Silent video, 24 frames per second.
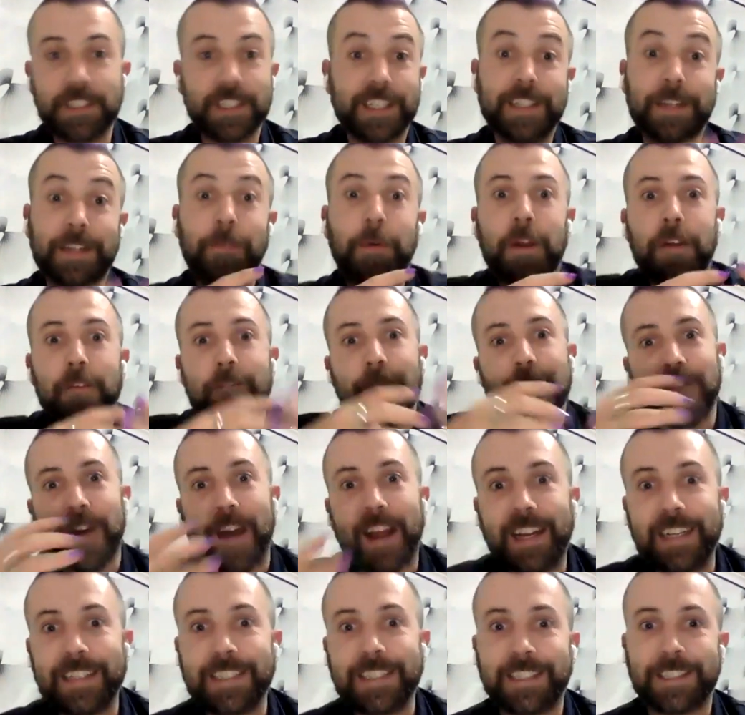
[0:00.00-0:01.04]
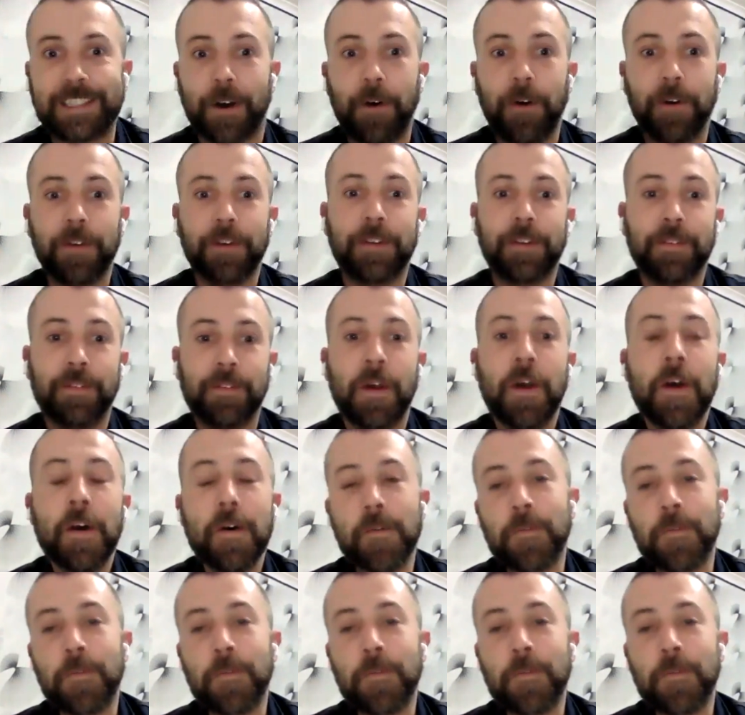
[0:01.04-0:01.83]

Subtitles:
another queer face on